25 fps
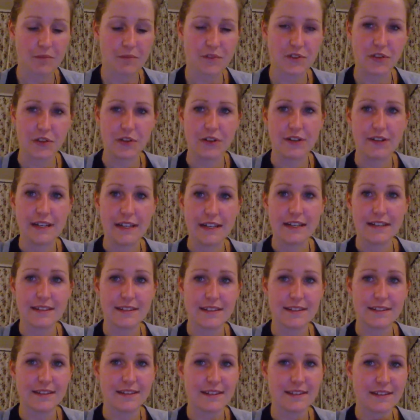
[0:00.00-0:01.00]
so
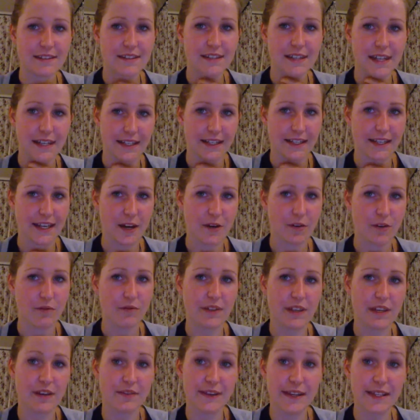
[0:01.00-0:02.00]
she's taking care
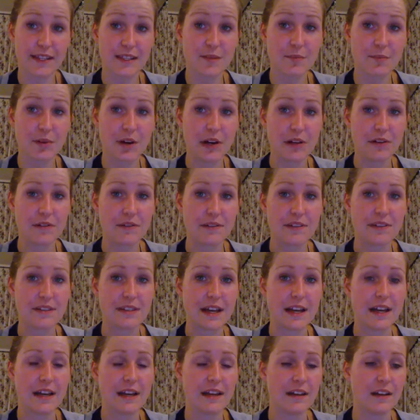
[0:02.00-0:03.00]
of the events part of the
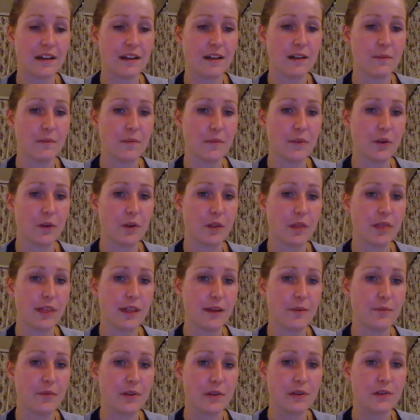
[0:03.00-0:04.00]
site, the whole
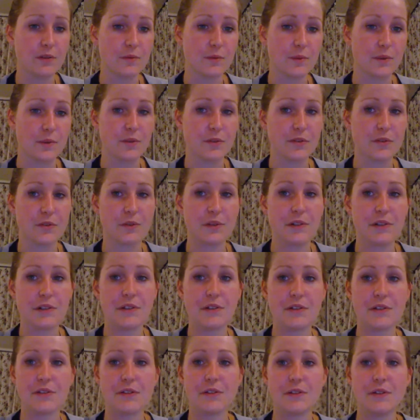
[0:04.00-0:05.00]
thing, because we also
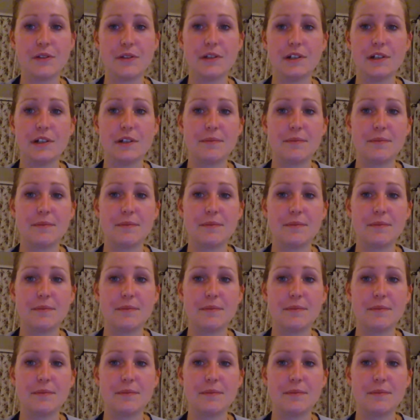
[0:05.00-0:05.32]
want to